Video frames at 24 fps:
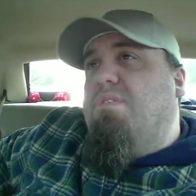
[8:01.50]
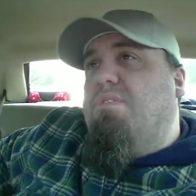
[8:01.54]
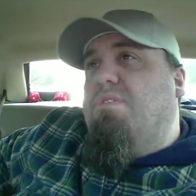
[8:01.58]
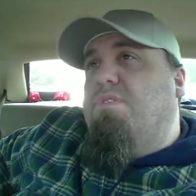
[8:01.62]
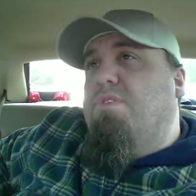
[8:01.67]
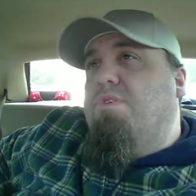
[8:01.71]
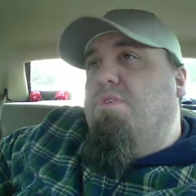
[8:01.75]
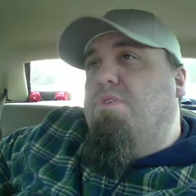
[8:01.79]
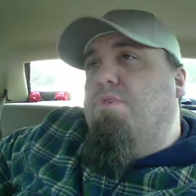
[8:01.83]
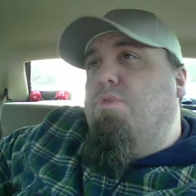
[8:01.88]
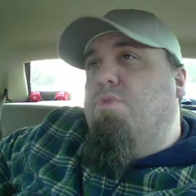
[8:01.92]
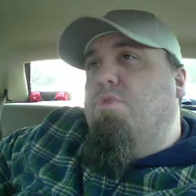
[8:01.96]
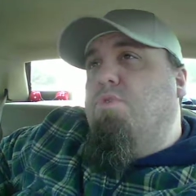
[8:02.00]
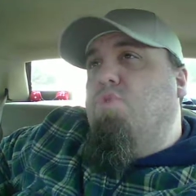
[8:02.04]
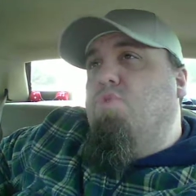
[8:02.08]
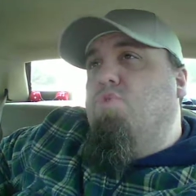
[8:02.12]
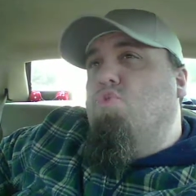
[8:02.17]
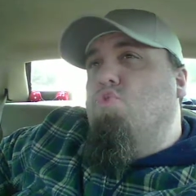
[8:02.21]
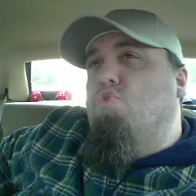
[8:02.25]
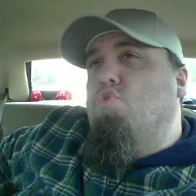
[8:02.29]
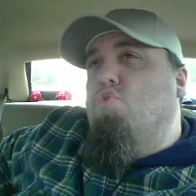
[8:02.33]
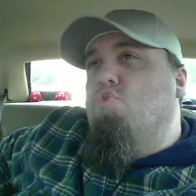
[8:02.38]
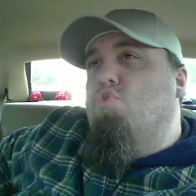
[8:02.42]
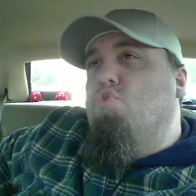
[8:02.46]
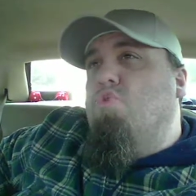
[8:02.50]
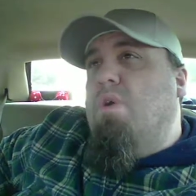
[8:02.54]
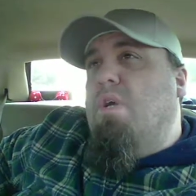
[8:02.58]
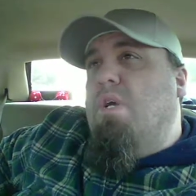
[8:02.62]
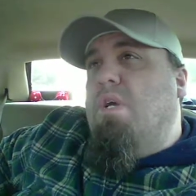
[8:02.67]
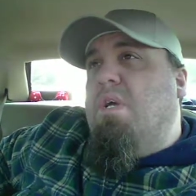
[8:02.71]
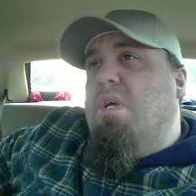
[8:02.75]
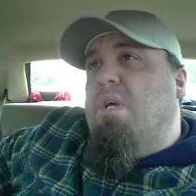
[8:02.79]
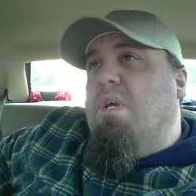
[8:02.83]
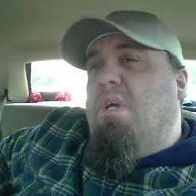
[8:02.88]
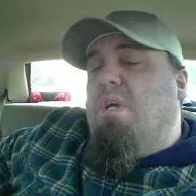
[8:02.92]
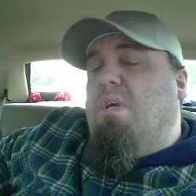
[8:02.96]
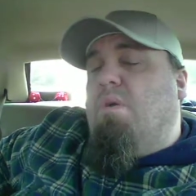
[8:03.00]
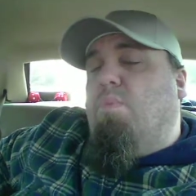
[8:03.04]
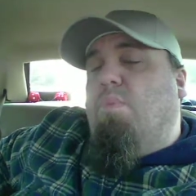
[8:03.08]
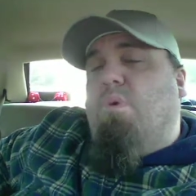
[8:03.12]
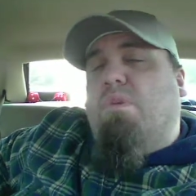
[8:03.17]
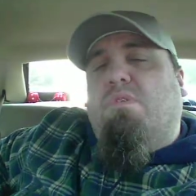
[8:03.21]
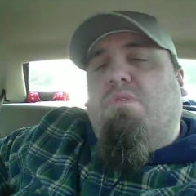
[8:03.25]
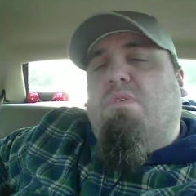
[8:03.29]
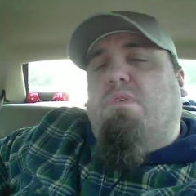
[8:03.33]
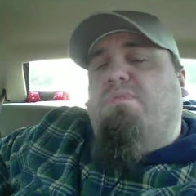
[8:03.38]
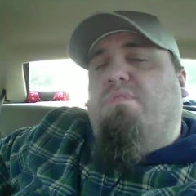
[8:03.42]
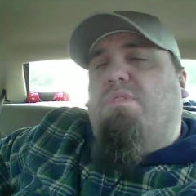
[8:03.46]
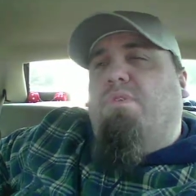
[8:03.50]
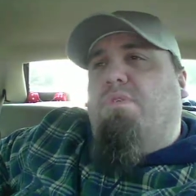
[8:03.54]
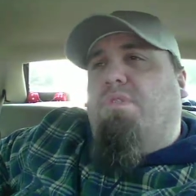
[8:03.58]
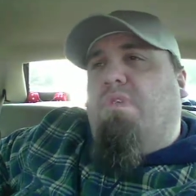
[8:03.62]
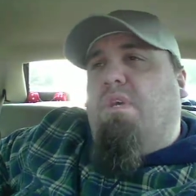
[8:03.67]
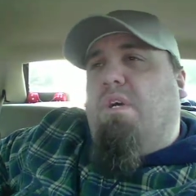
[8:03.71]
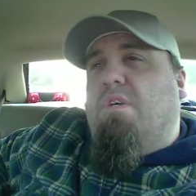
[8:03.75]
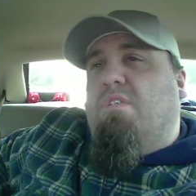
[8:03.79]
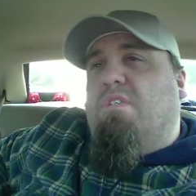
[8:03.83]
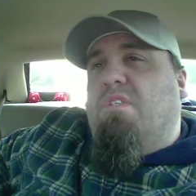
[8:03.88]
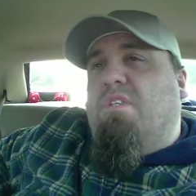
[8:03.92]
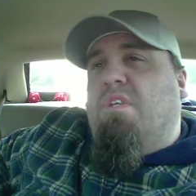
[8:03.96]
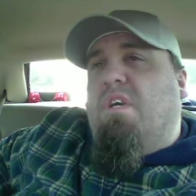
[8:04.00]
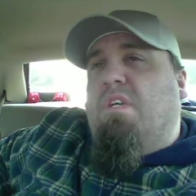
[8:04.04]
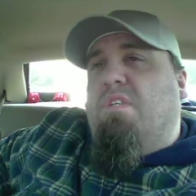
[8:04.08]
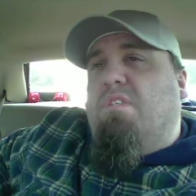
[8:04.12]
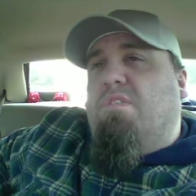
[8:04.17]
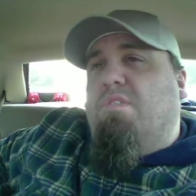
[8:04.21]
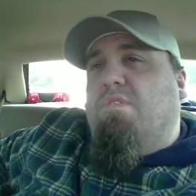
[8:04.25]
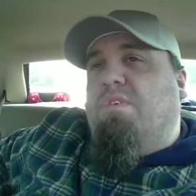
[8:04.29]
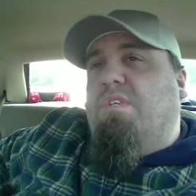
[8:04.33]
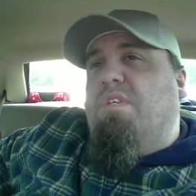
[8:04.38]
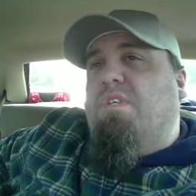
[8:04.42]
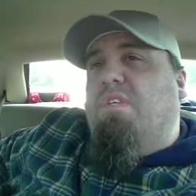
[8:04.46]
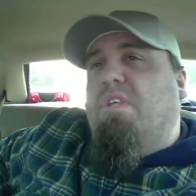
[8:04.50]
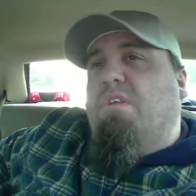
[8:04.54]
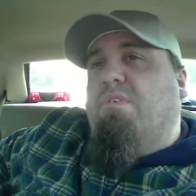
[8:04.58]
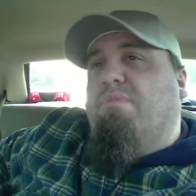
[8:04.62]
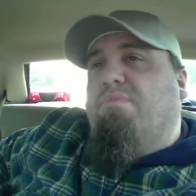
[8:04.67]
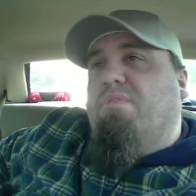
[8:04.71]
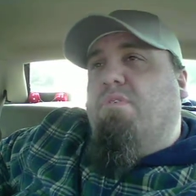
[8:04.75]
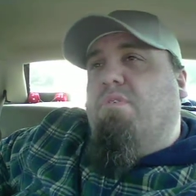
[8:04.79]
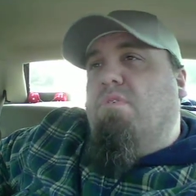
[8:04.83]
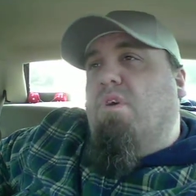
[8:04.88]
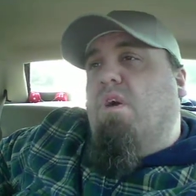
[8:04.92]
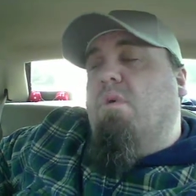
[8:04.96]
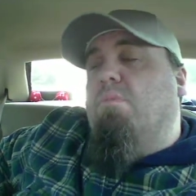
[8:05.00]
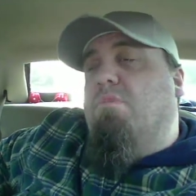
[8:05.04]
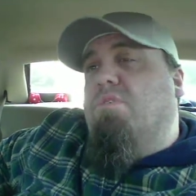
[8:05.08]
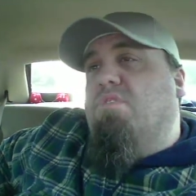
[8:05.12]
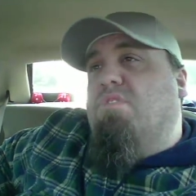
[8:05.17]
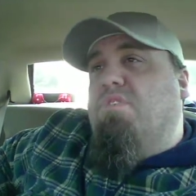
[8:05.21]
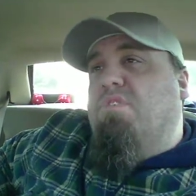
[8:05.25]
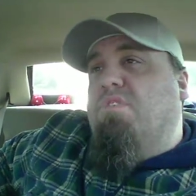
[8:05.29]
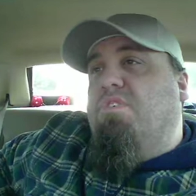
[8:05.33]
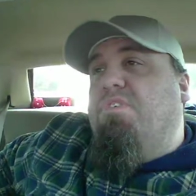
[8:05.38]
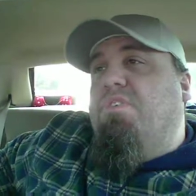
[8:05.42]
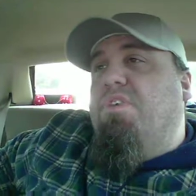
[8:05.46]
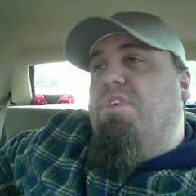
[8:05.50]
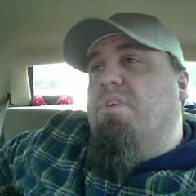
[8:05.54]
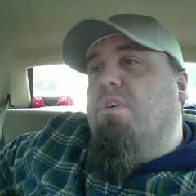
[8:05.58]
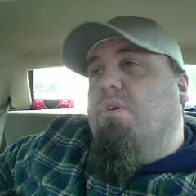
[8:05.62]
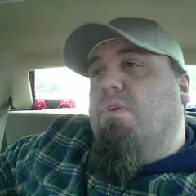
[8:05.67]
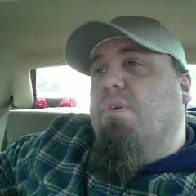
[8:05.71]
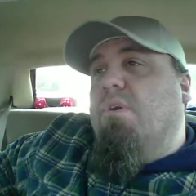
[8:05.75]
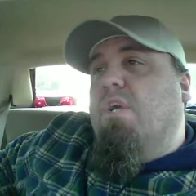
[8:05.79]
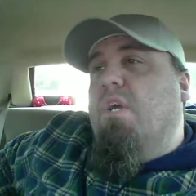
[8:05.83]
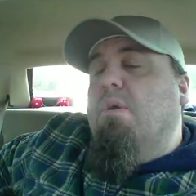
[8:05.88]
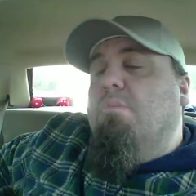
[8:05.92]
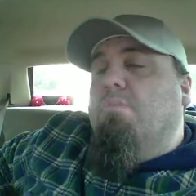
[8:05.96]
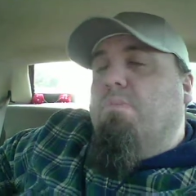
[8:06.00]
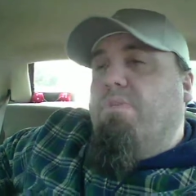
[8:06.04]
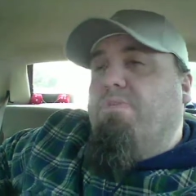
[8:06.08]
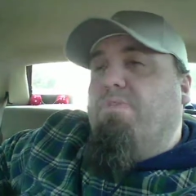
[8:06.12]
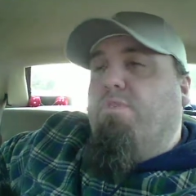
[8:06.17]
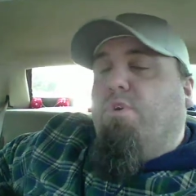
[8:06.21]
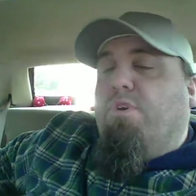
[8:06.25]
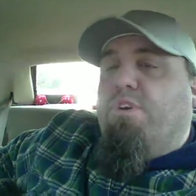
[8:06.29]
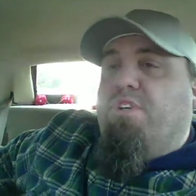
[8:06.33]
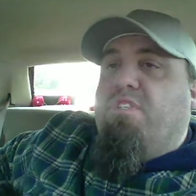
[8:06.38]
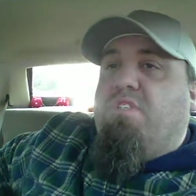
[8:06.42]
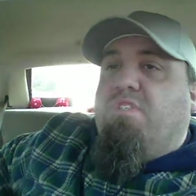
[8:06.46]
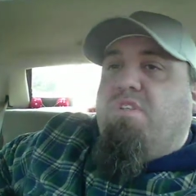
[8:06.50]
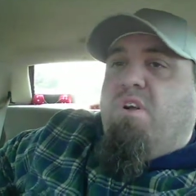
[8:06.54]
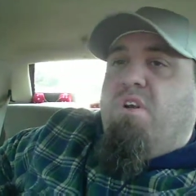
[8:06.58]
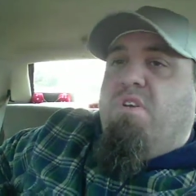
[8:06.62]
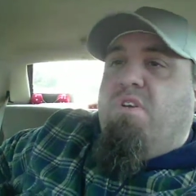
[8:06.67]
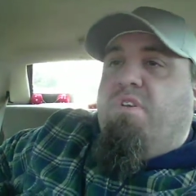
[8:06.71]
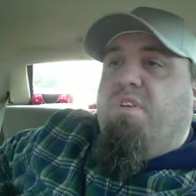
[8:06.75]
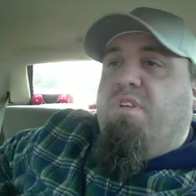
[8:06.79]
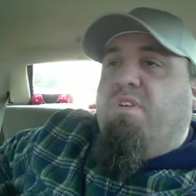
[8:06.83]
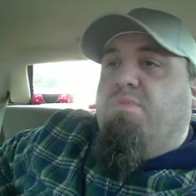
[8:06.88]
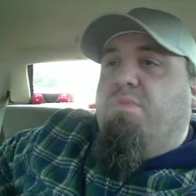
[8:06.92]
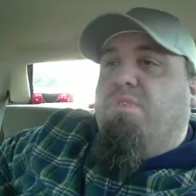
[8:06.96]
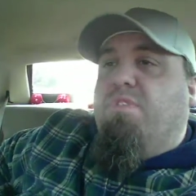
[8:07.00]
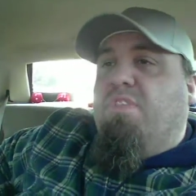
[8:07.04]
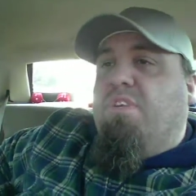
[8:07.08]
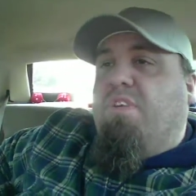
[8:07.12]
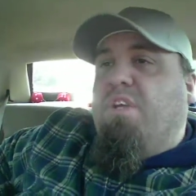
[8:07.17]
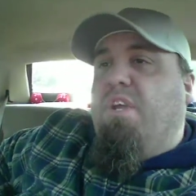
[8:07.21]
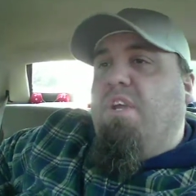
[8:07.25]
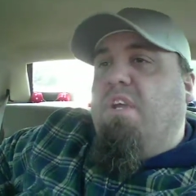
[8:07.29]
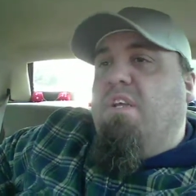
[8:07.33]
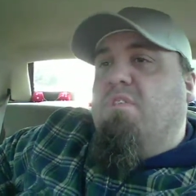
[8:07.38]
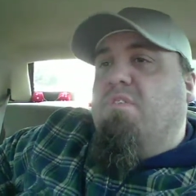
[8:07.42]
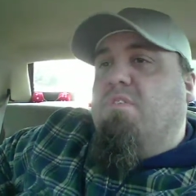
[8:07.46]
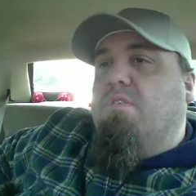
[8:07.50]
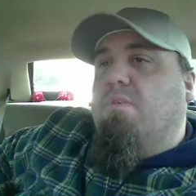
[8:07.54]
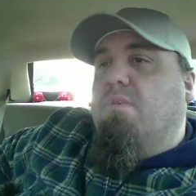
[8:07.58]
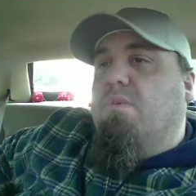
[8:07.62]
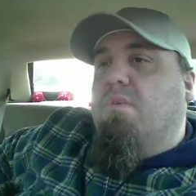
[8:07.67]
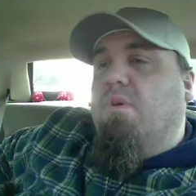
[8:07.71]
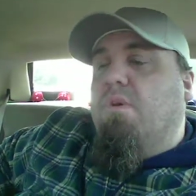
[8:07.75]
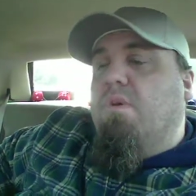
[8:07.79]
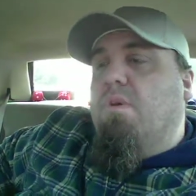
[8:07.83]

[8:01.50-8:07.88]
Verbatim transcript: to winter of 2009. So he did it for almost a year before he started in with the cancer.